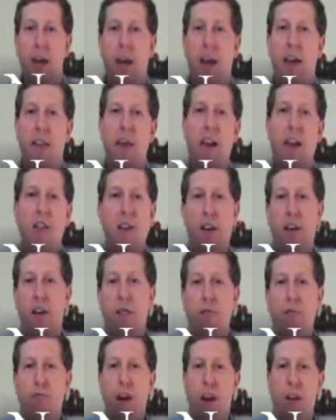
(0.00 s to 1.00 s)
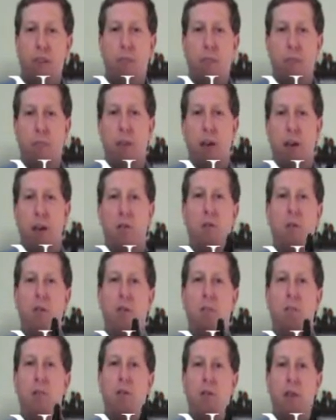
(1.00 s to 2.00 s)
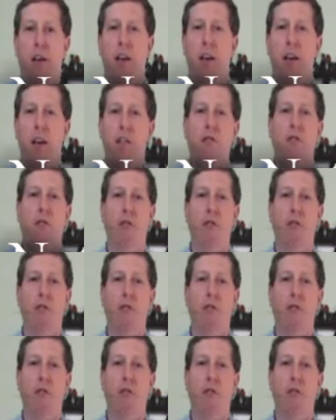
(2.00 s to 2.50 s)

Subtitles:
And that'll take you right to the page where the music is.